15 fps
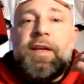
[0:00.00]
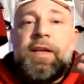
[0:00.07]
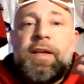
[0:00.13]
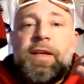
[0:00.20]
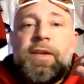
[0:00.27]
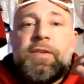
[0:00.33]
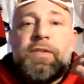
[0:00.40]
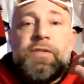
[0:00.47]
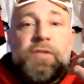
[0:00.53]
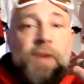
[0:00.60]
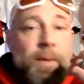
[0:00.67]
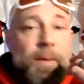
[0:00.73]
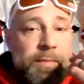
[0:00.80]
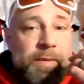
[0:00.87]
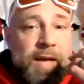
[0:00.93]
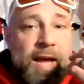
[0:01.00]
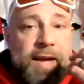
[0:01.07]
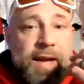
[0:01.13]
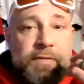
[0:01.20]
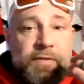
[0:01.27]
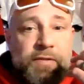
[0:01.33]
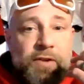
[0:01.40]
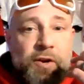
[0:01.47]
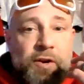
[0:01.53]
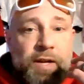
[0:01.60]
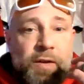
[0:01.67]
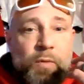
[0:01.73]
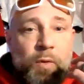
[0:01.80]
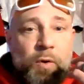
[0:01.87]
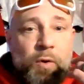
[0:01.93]
some kind of starting
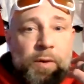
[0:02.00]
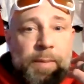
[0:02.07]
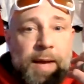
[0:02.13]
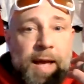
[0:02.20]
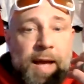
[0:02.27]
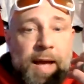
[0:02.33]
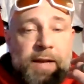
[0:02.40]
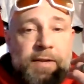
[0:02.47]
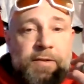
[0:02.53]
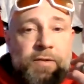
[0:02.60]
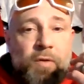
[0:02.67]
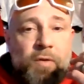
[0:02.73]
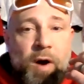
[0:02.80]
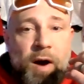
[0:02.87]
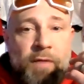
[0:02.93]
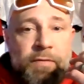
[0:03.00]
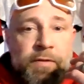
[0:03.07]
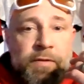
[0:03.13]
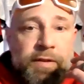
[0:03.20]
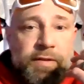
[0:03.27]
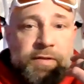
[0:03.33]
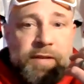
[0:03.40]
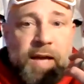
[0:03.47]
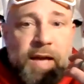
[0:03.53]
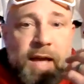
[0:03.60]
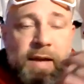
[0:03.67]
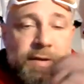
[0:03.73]
quarterback to offer this guy.